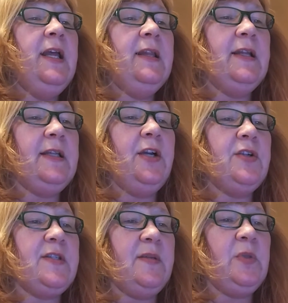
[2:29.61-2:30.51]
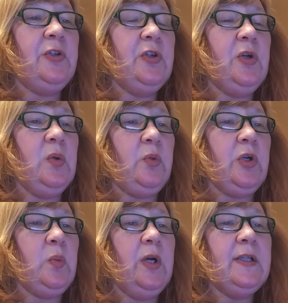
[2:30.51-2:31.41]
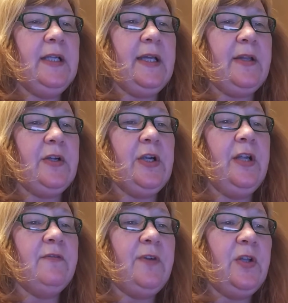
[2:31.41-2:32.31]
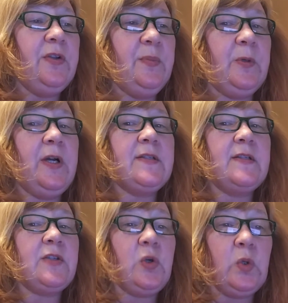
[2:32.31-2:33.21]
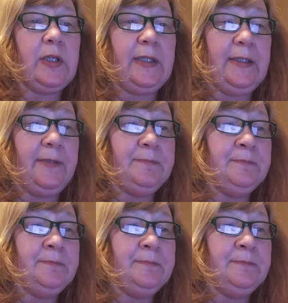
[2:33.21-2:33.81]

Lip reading: that they are similar or work well together and follow the process accordingly.